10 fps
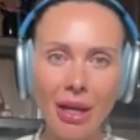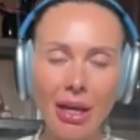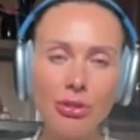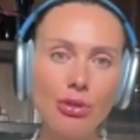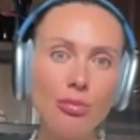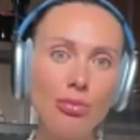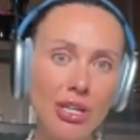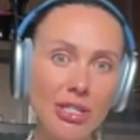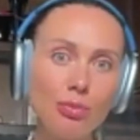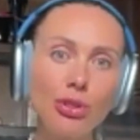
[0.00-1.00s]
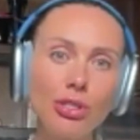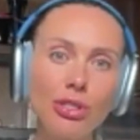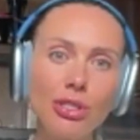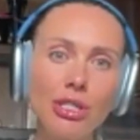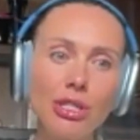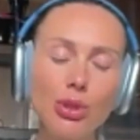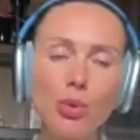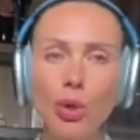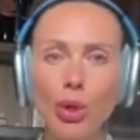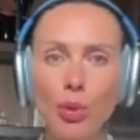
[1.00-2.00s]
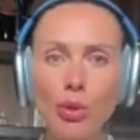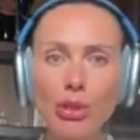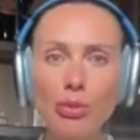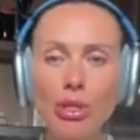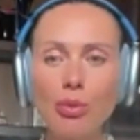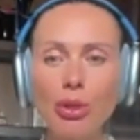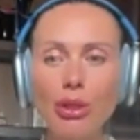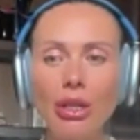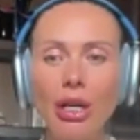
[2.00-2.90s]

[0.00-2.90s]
and to embrace more techniques to work with people.